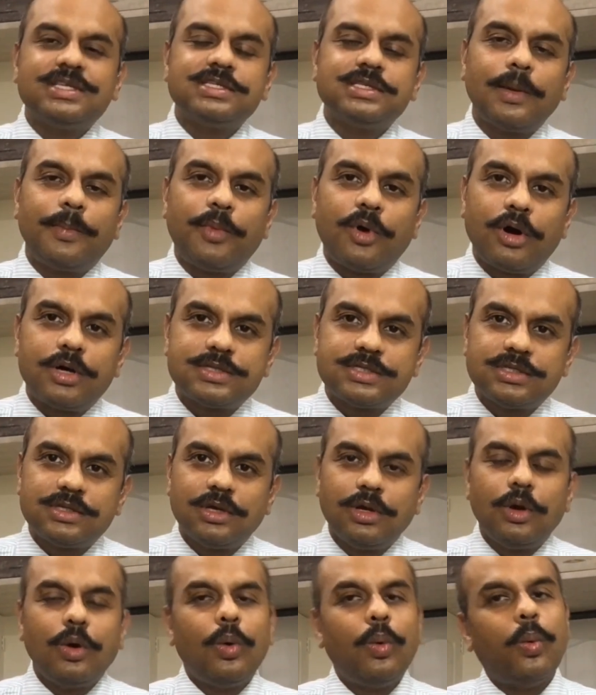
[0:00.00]
boss
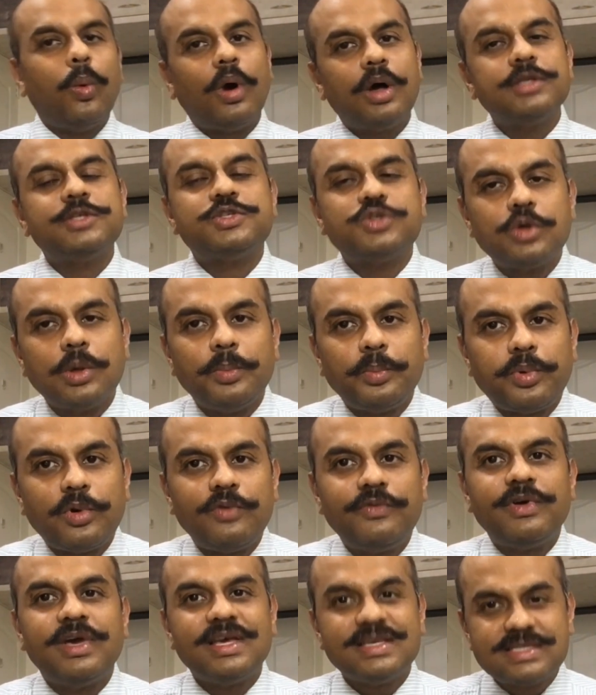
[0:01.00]
who wants to improve
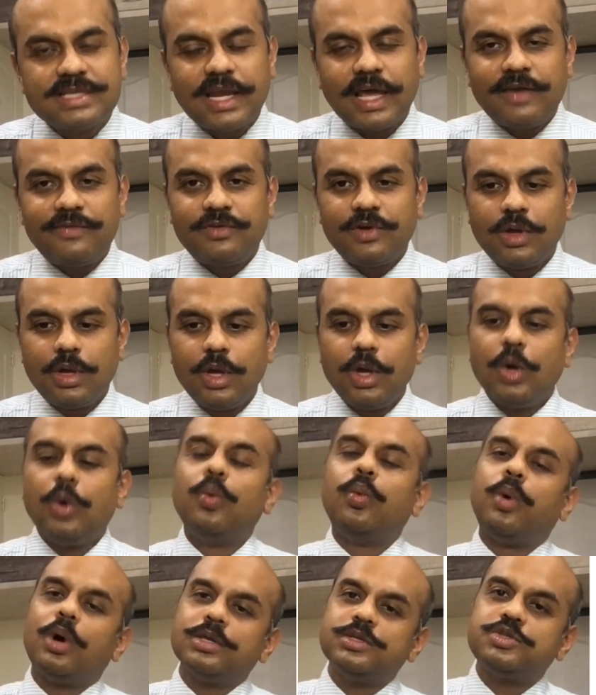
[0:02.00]
his life, who
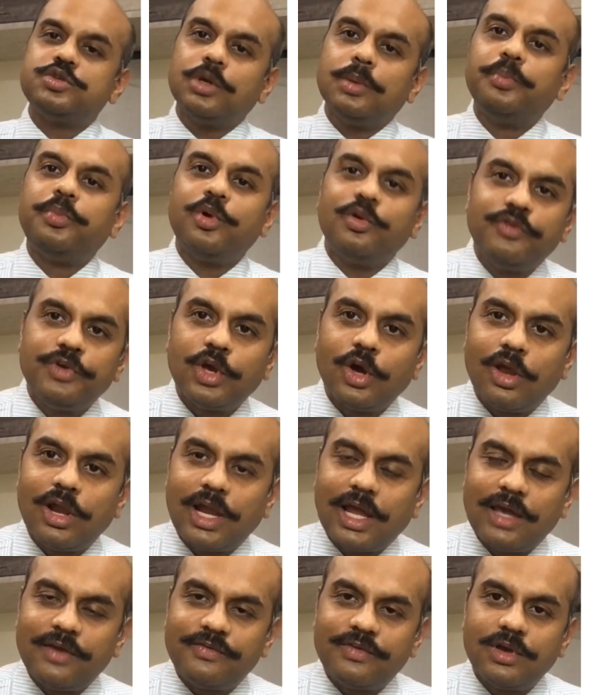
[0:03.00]
wants to improve your
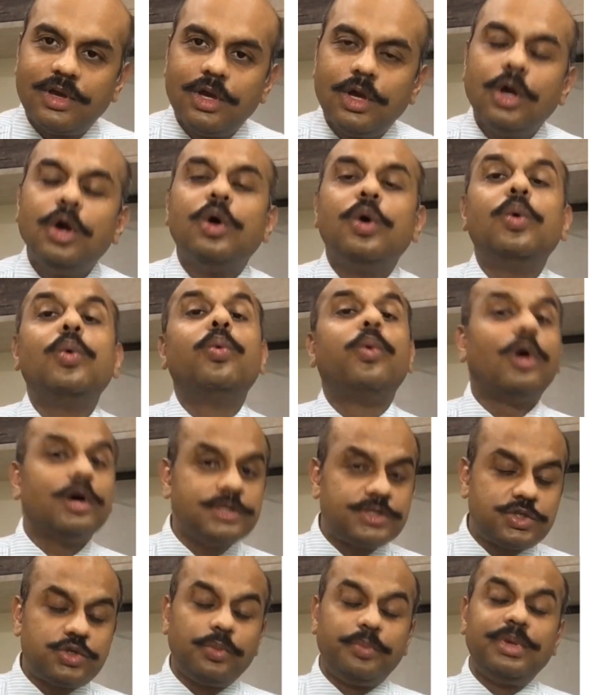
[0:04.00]
life, who wants
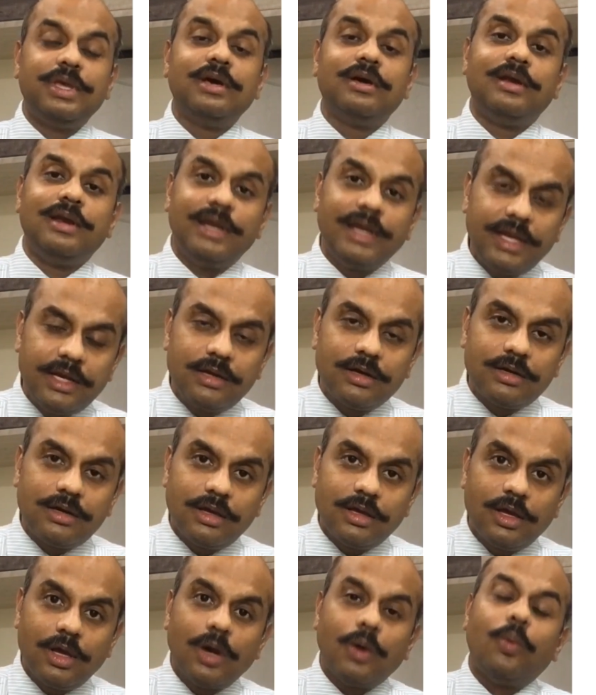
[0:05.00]
to be a leader,
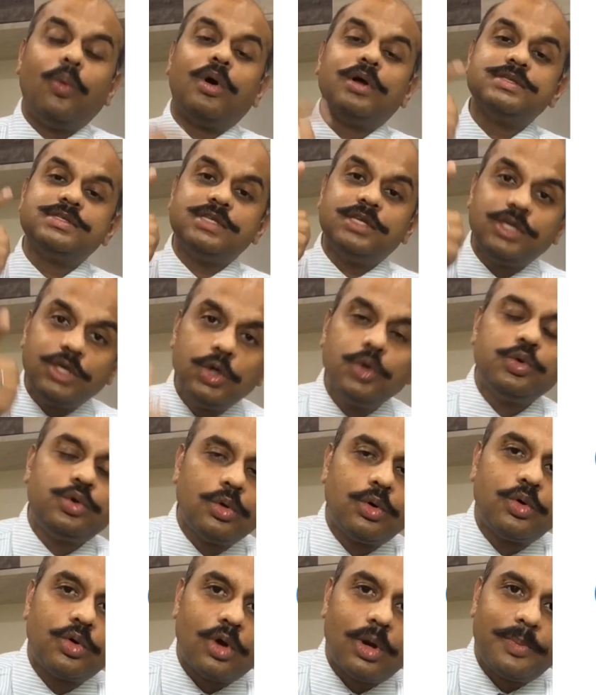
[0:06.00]
wants you to
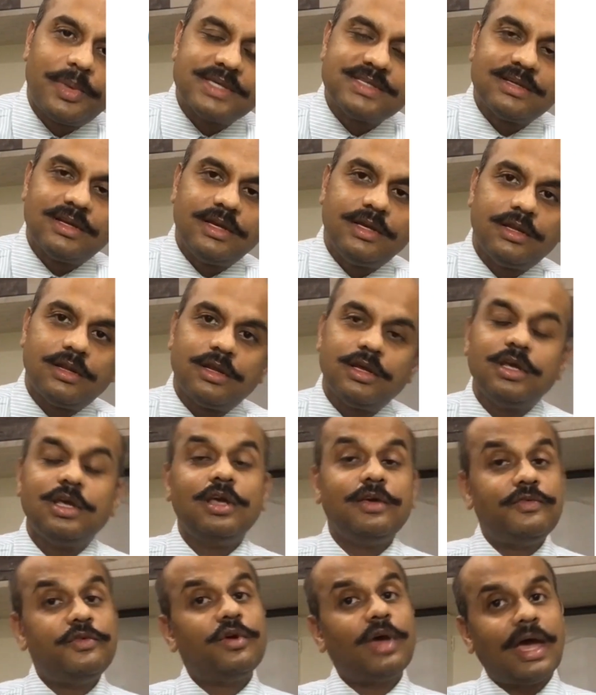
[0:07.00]
grow up as a leader. If
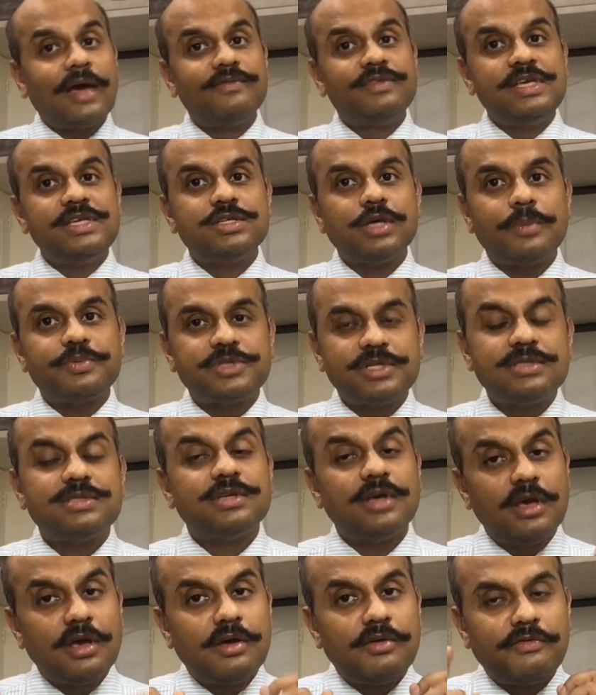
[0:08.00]
you have these options,
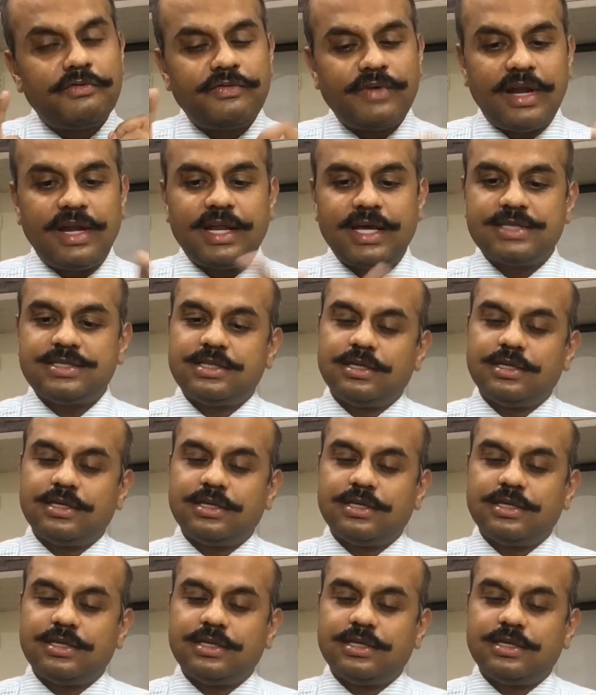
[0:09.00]
fantastic.